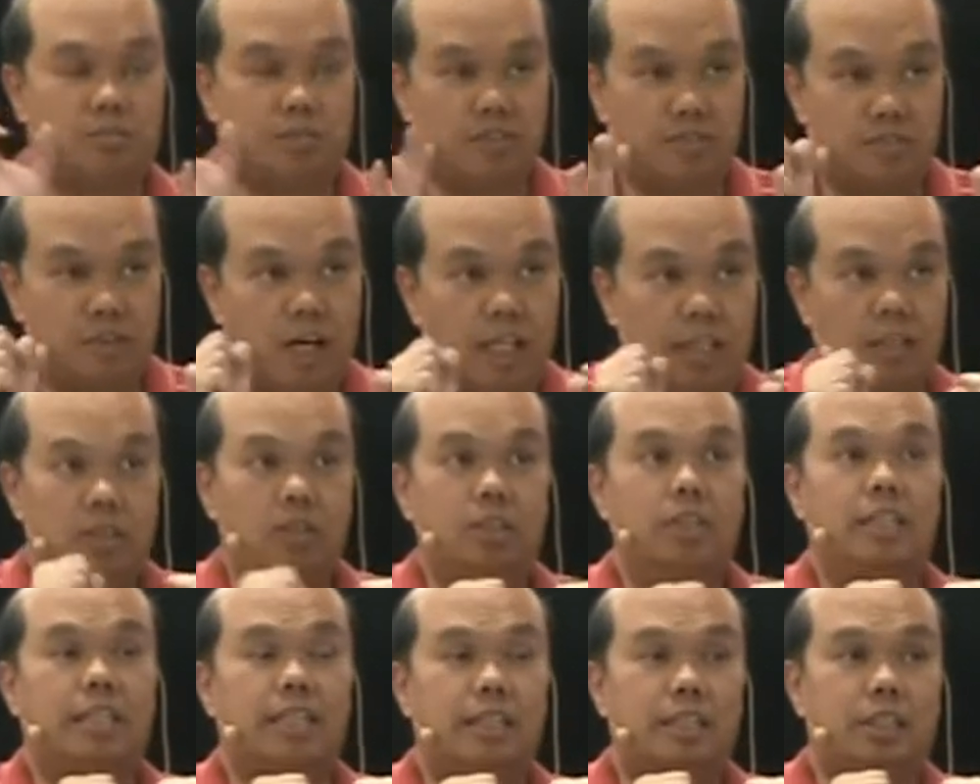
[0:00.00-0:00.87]
provided
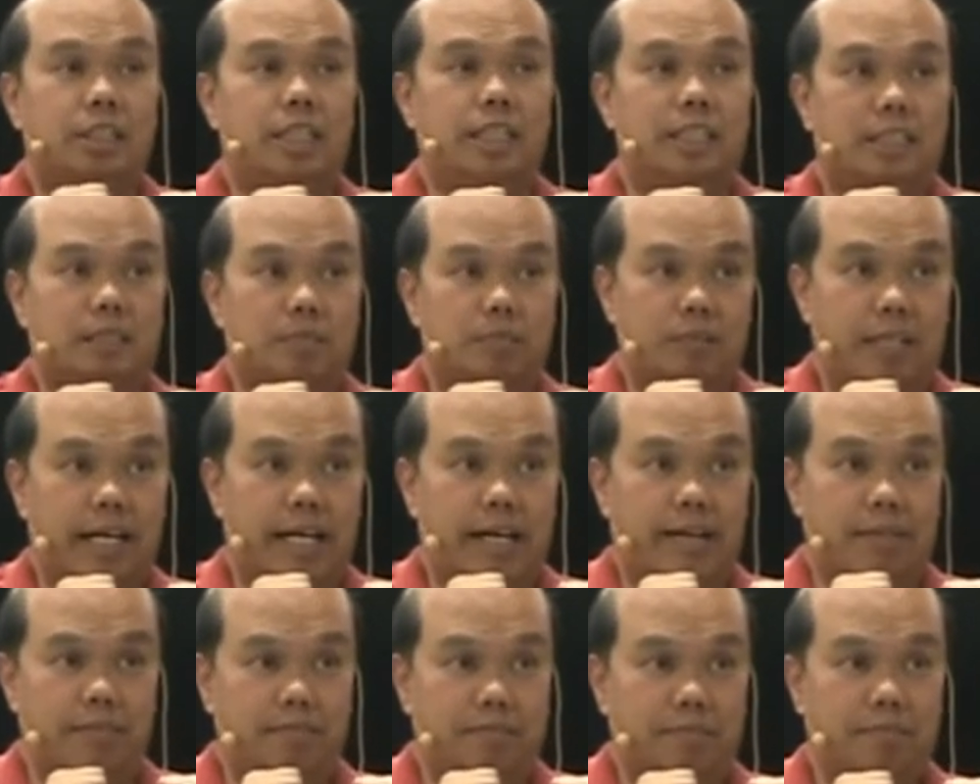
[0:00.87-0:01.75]
you can adjust them
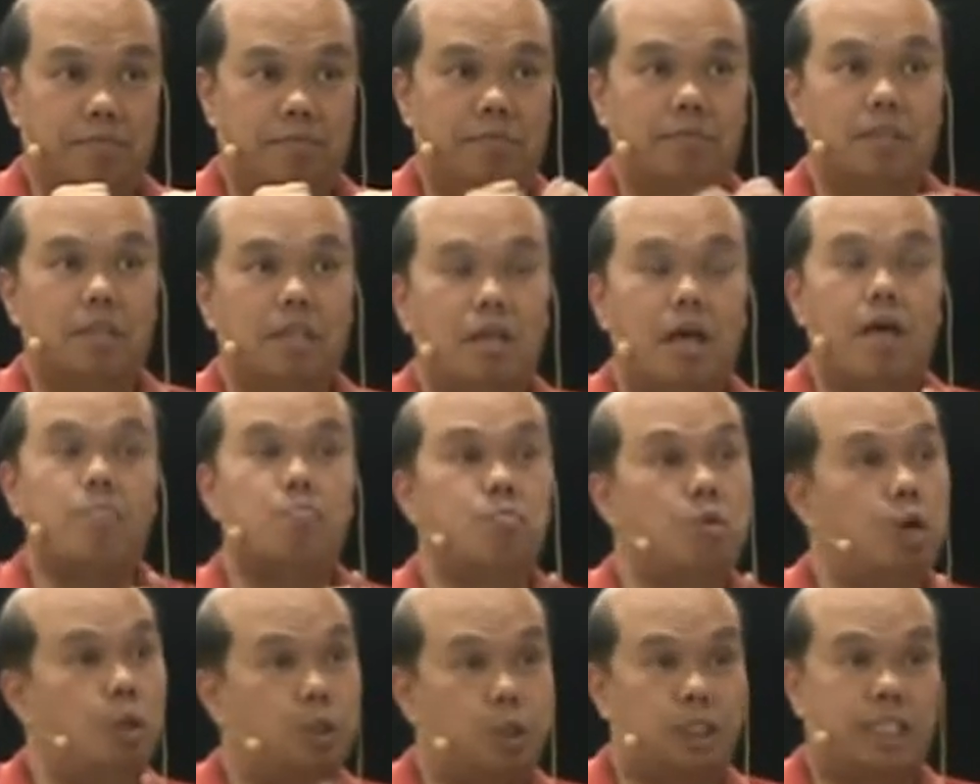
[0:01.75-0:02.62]
down, and
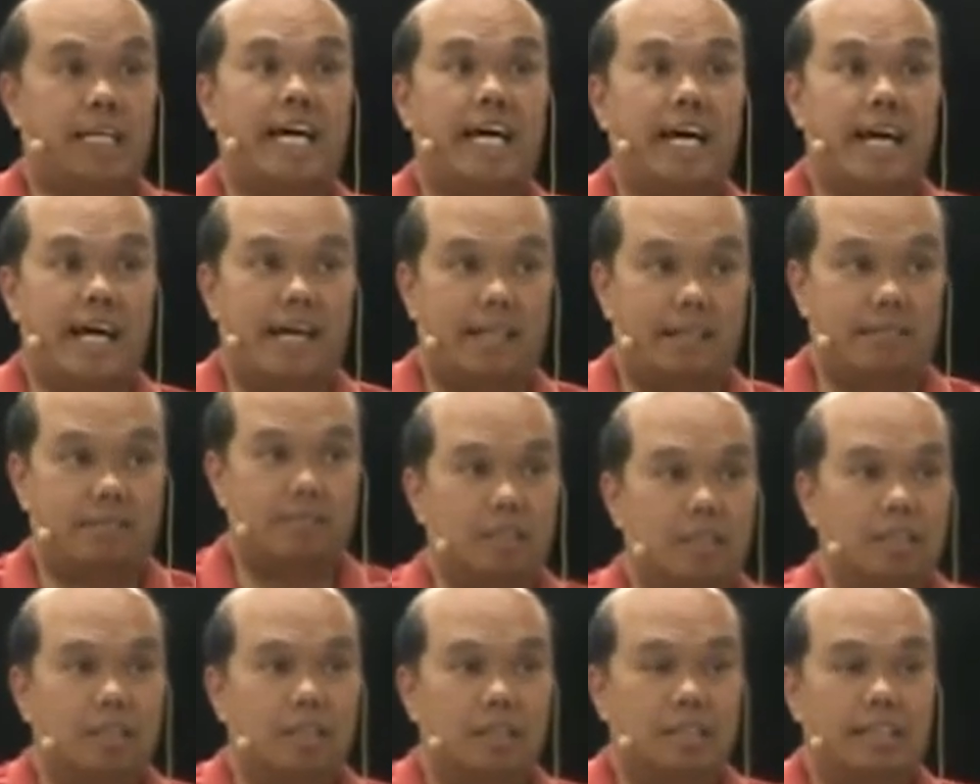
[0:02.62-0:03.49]
most
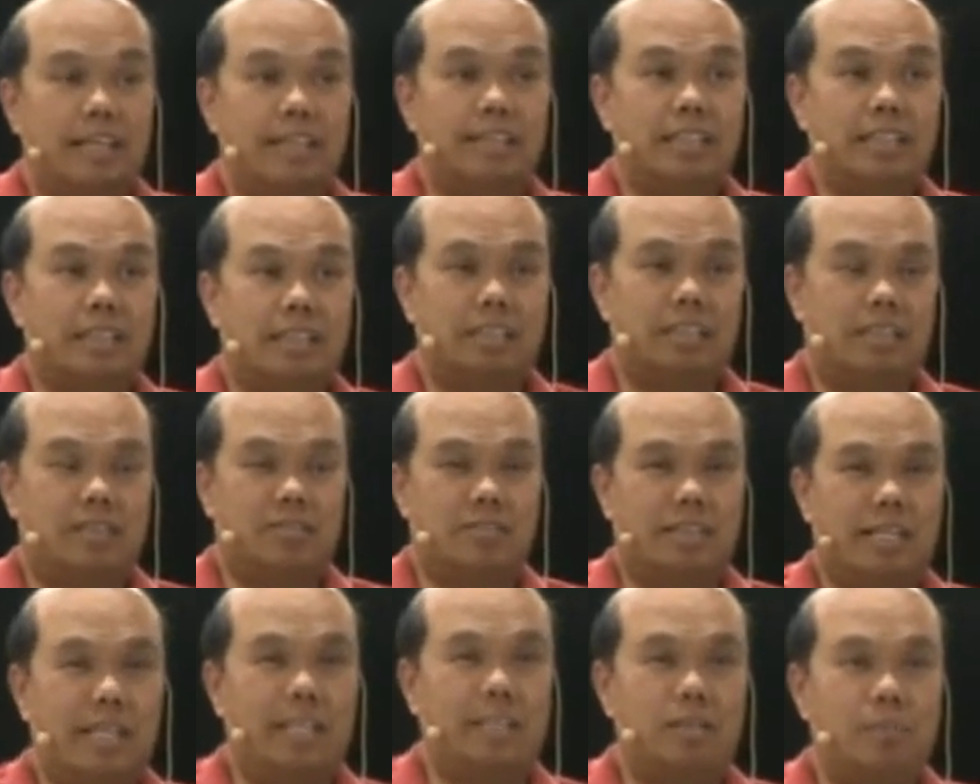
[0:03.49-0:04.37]
can. They just
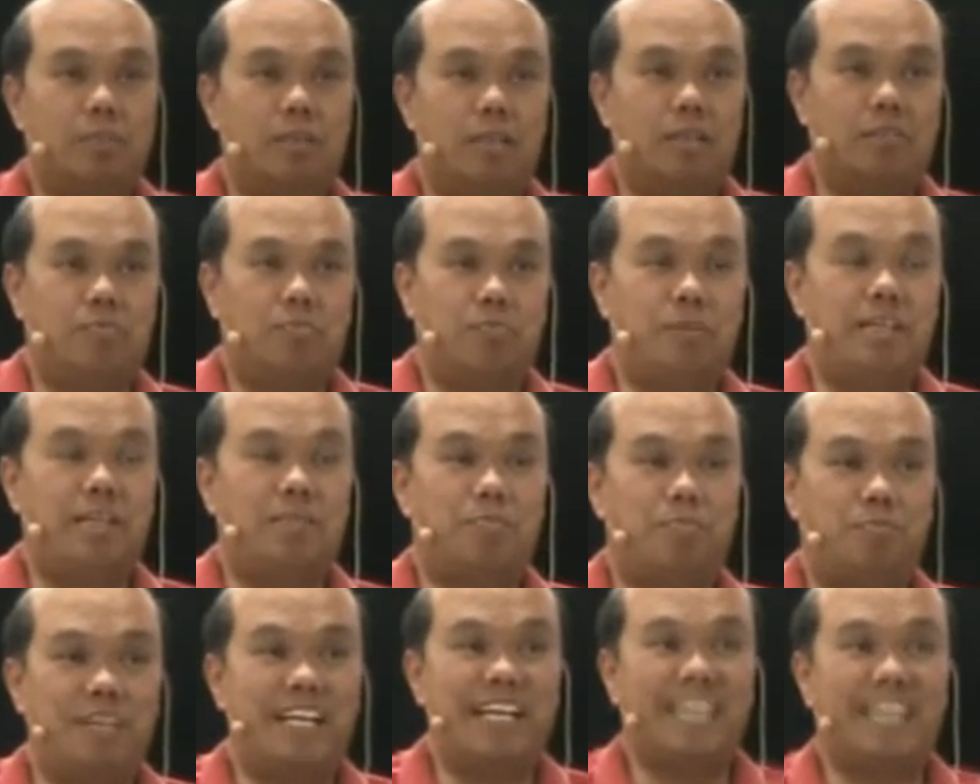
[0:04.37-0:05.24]
tend to be a bit
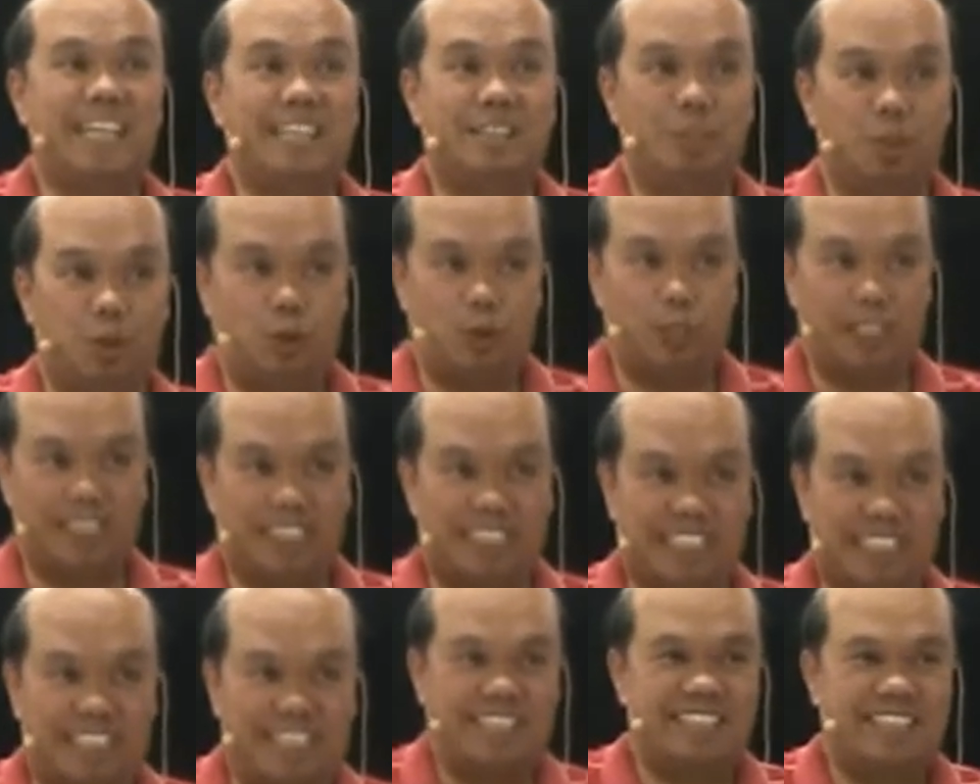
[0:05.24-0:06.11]
big and
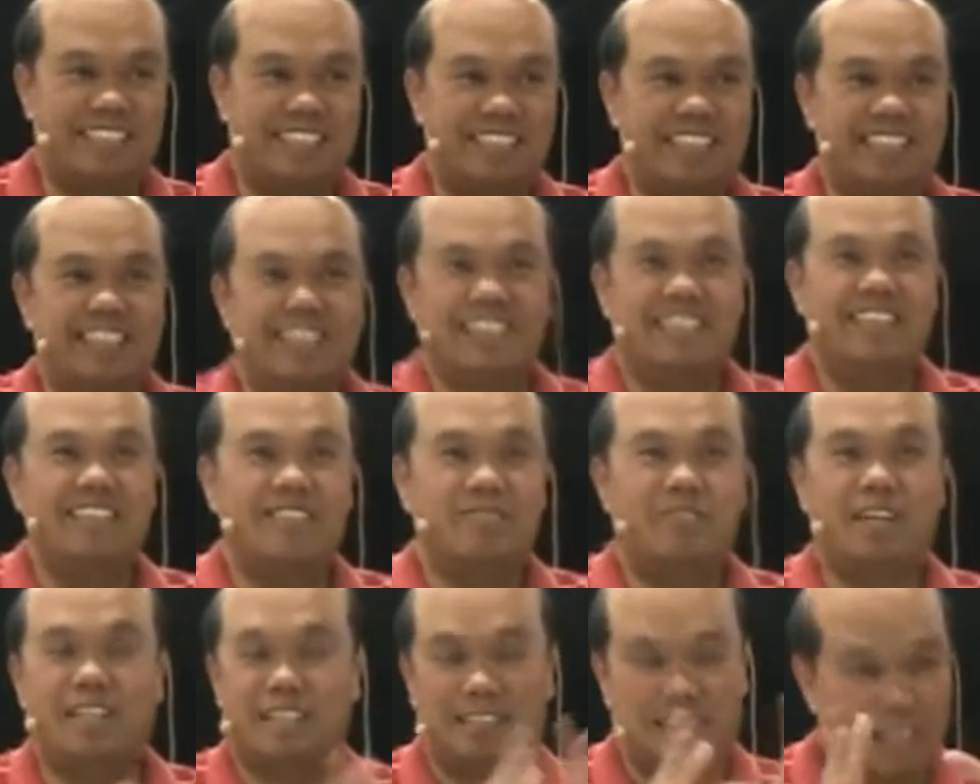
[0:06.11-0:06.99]
noisy,
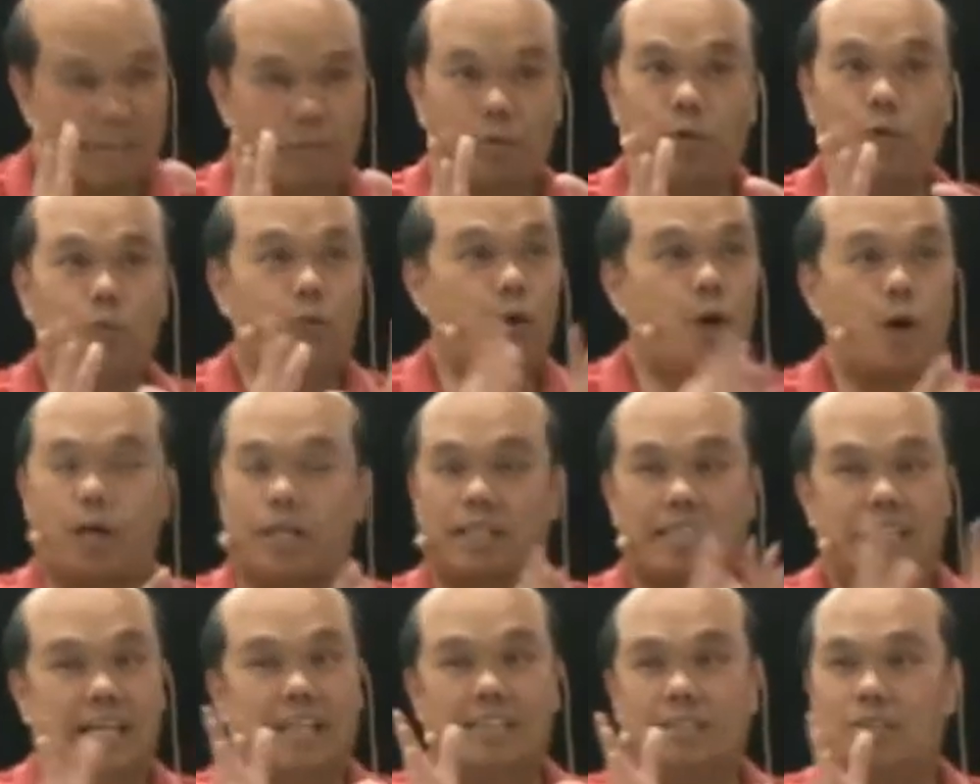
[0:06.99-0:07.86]
but they will
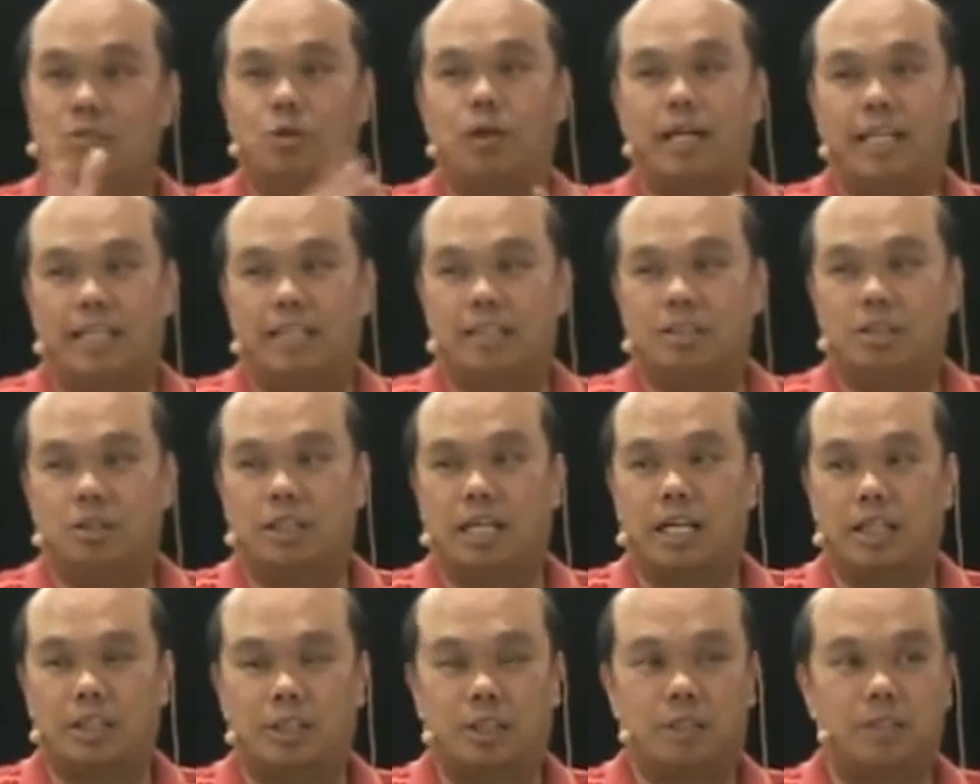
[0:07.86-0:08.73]
work. They're a great
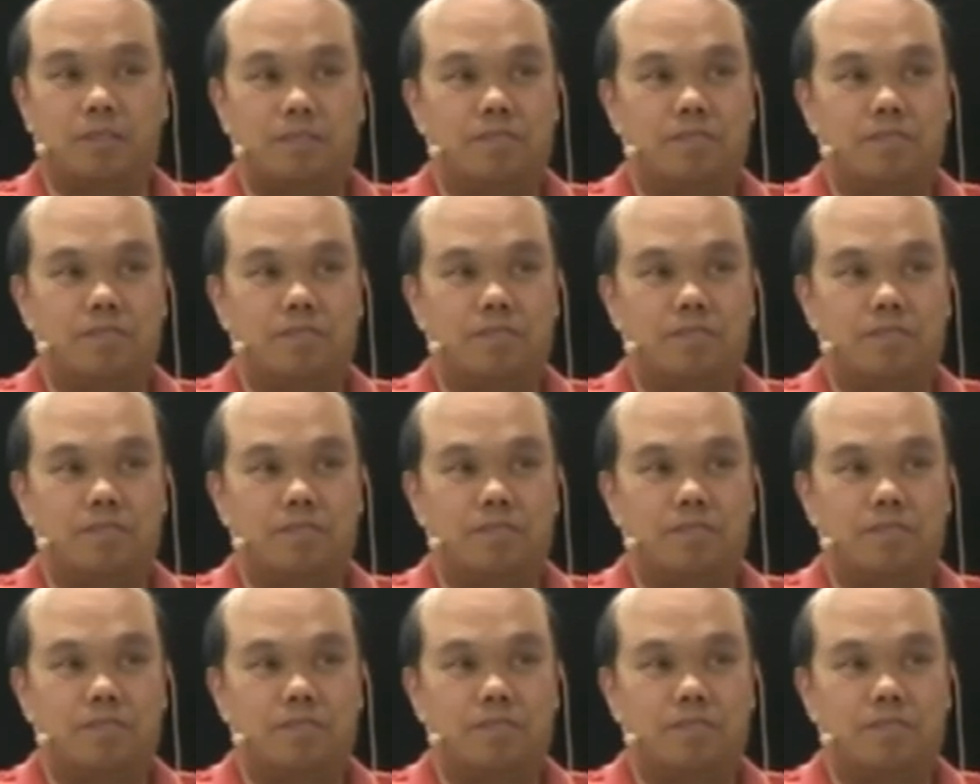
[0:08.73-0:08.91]
introduction.